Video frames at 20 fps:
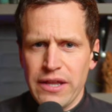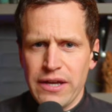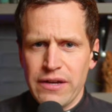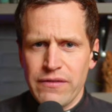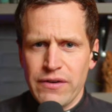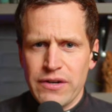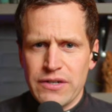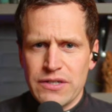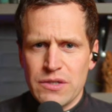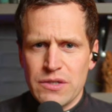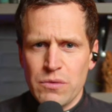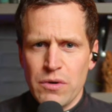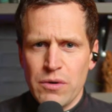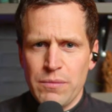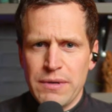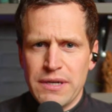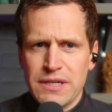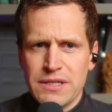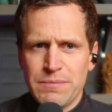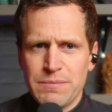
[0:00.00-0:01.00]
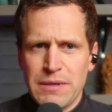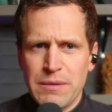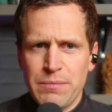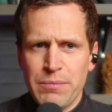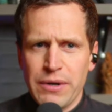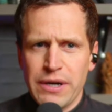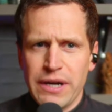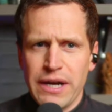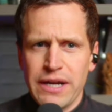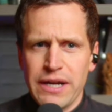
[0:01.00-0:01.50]
ours as well, because people
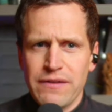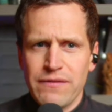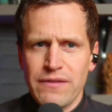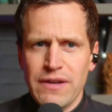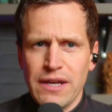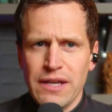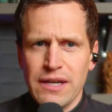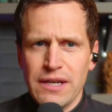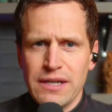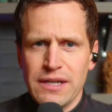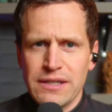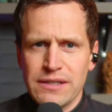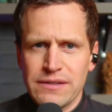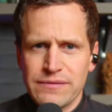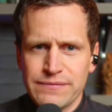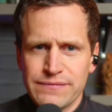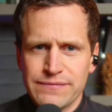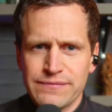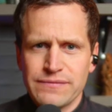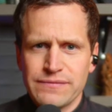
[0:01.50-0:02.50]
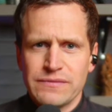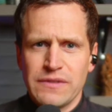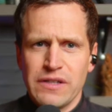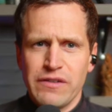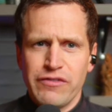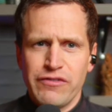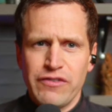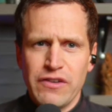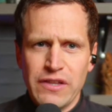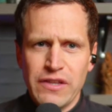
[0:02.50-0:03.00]
are kind of they're
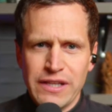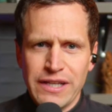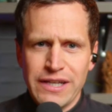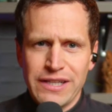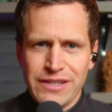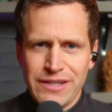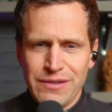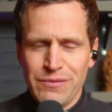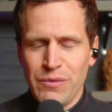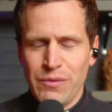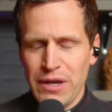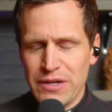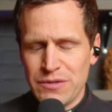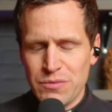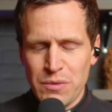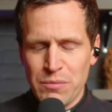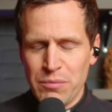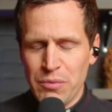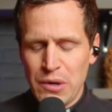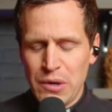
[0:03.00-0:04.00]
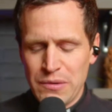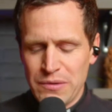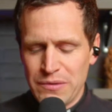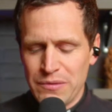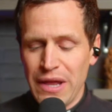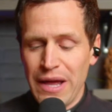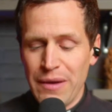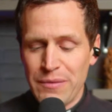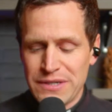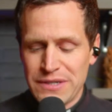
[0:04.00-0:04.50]
feeling like, as one boy
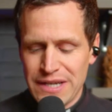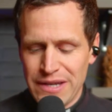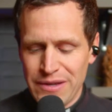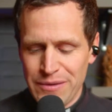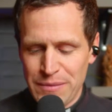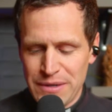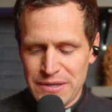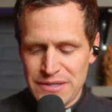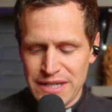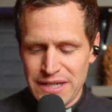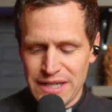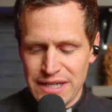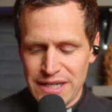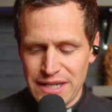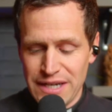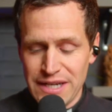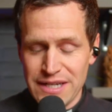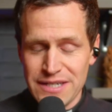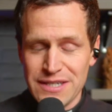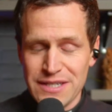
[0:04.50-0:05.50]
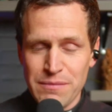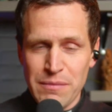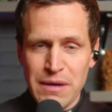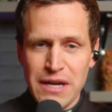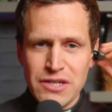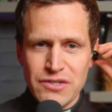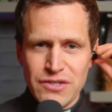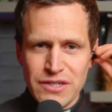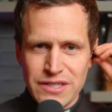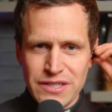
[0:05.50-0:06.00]
I was telling me, is like, it is the
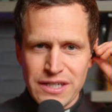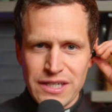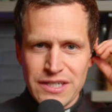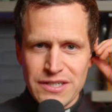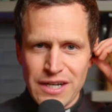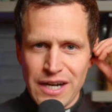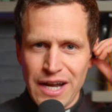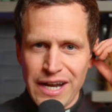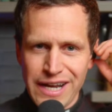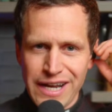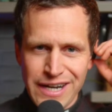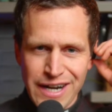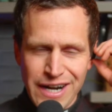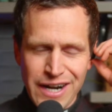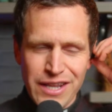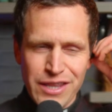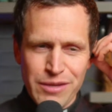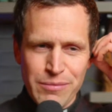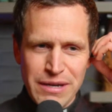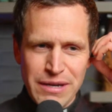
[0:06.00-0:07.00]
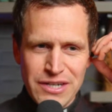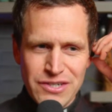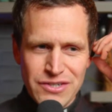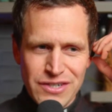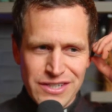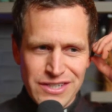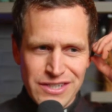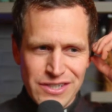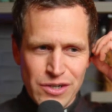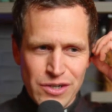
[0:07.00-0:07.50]
Matrix. Like, he's like, I got to get out of the
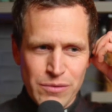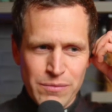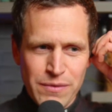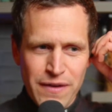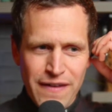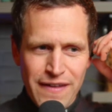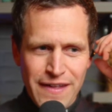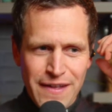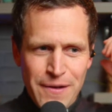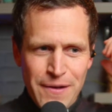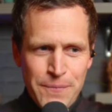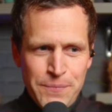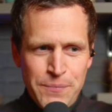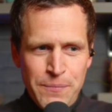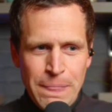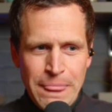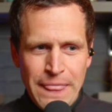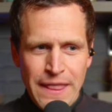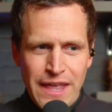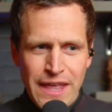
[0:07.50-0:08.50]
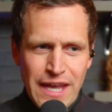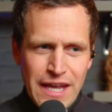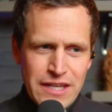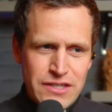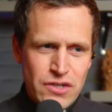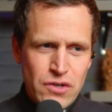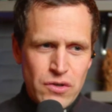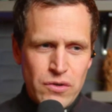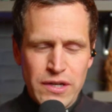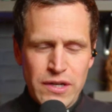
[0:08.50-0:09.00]
Matrix, It
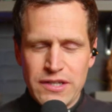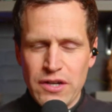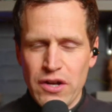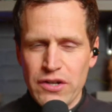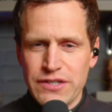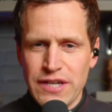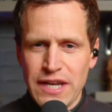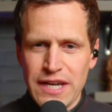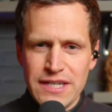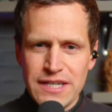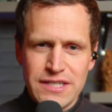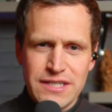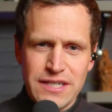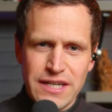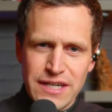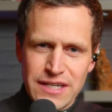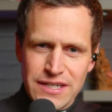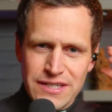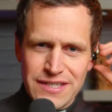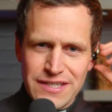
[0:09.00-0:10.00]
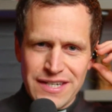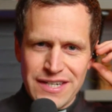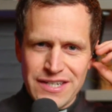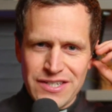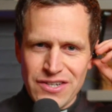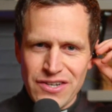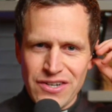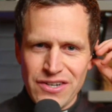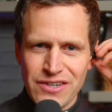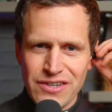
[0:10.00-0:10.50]
all tastes nice and it's
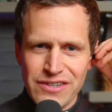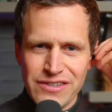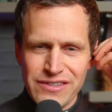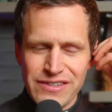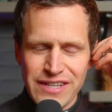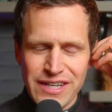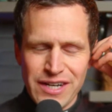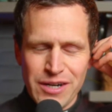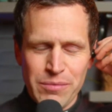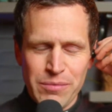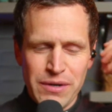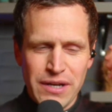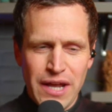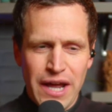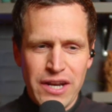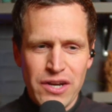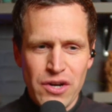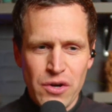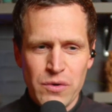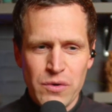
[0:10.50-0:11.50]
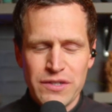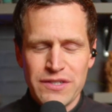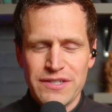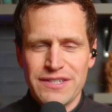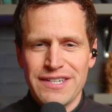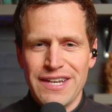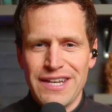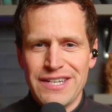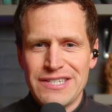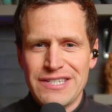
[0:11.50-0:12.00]
all there, but I know
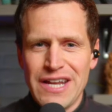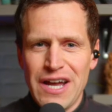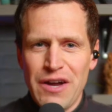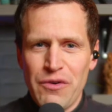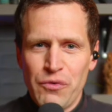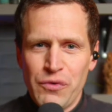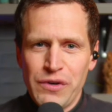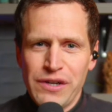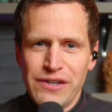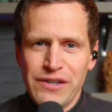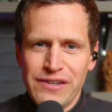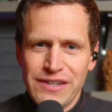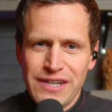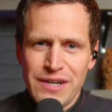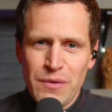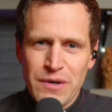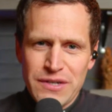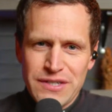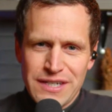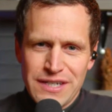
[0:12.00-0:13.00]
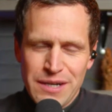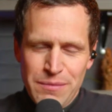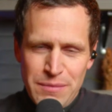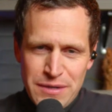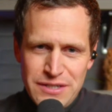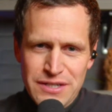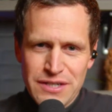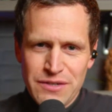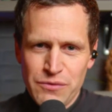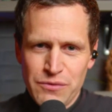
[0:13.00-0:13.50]
it's not real, and he wants to come
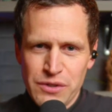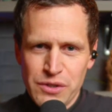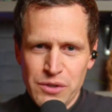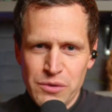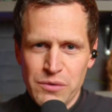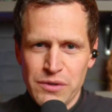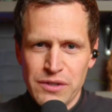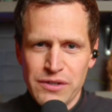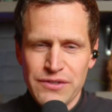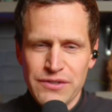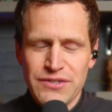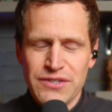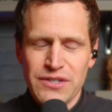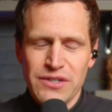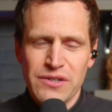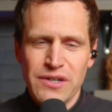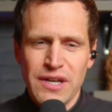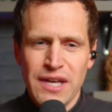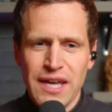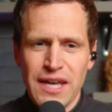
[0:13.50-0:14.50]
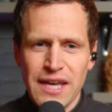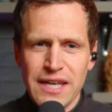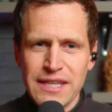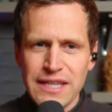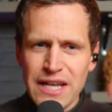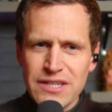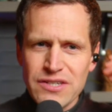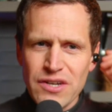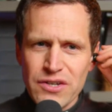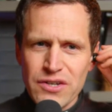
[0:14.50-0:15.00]
into the real world. So
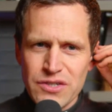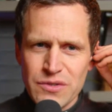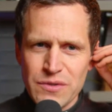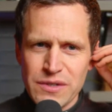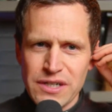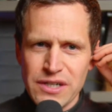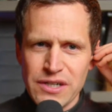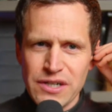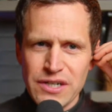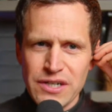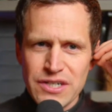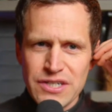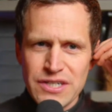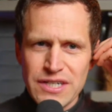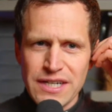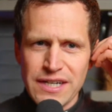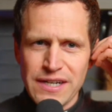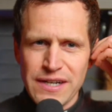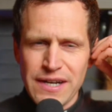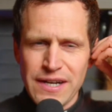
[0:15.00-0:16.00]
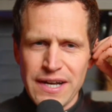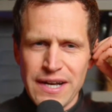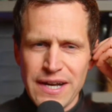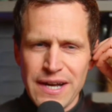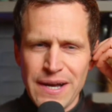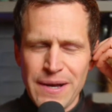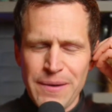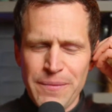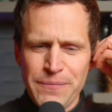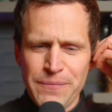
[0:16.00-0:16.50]
that's also encouraging.
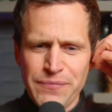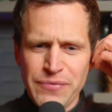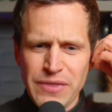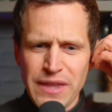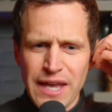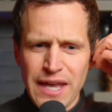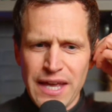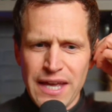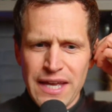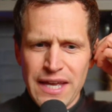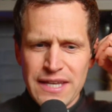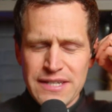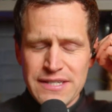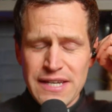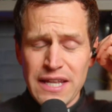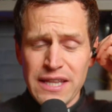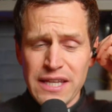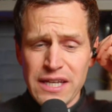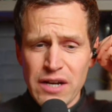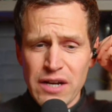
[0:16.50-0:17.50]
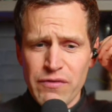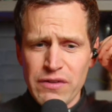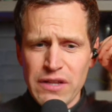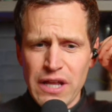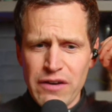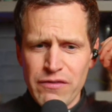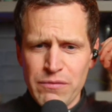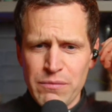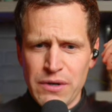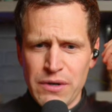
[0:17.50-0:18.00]
Sadly enough, a lot
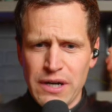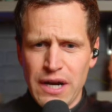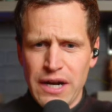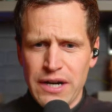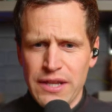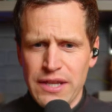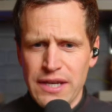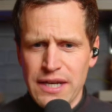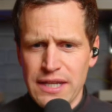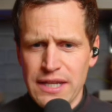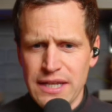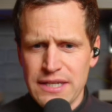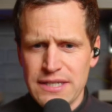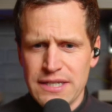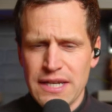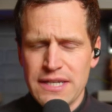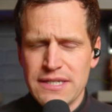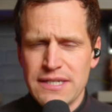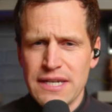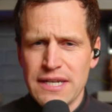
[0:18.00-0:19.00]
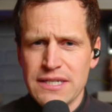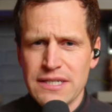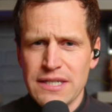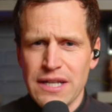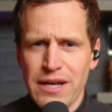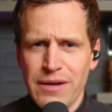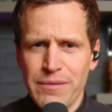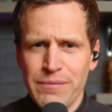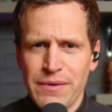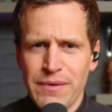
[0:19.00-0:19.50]
of them are thinking it's
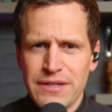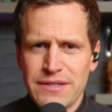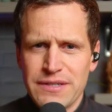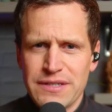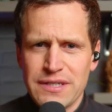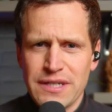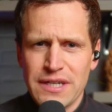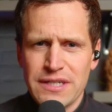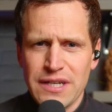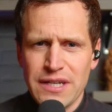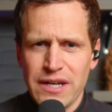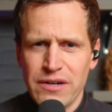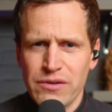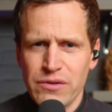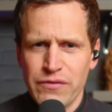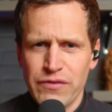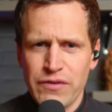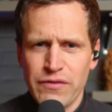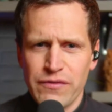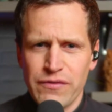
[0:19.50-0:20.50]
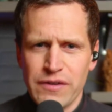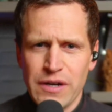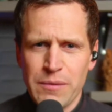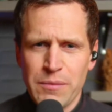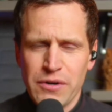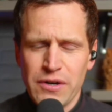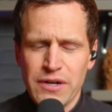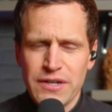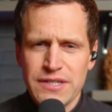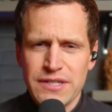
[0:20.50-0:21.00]
Islam. It's I don't know if you've come
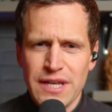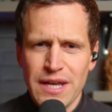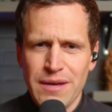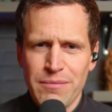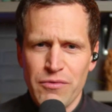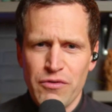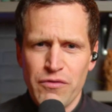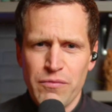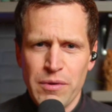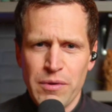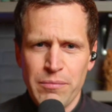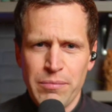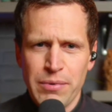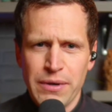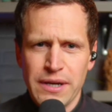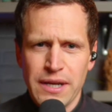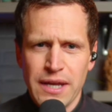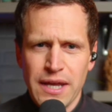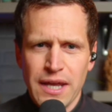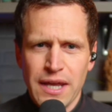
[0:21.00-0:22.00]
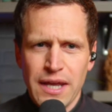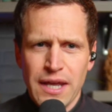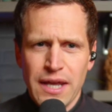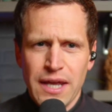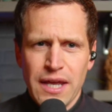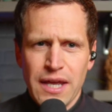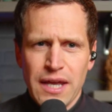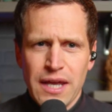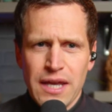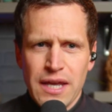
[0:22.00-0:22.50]
across that movement, but
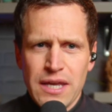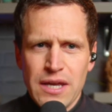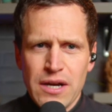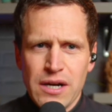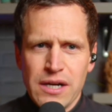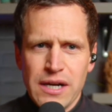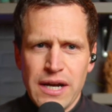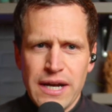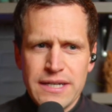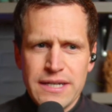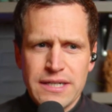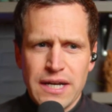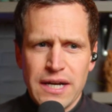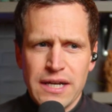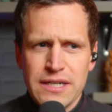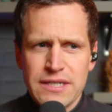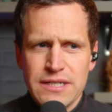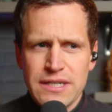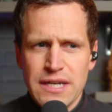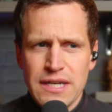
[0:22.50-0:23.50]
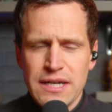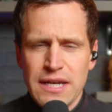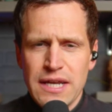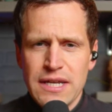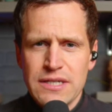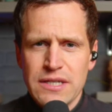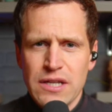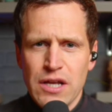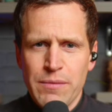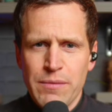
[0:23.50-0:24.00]
young guys kind of seeing
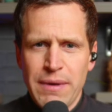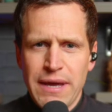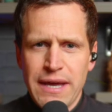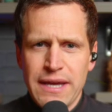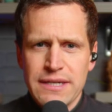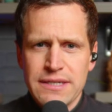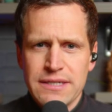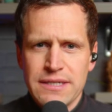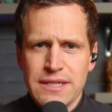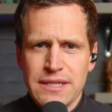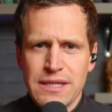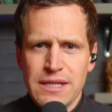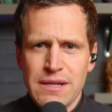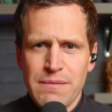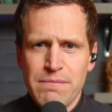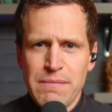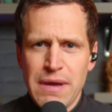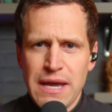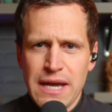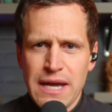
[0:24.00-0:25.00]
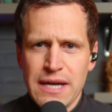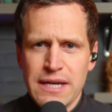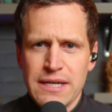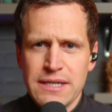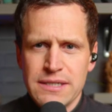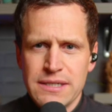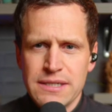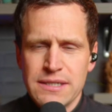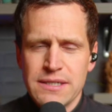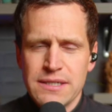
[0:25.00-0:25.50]
Islam as the
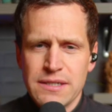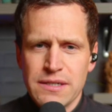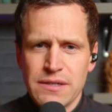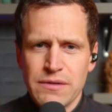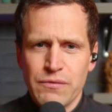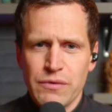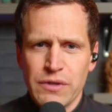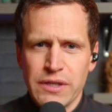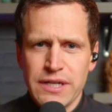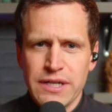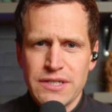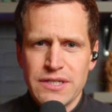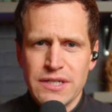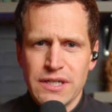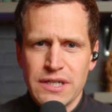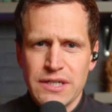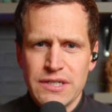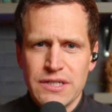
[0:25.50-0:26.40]
man religion, because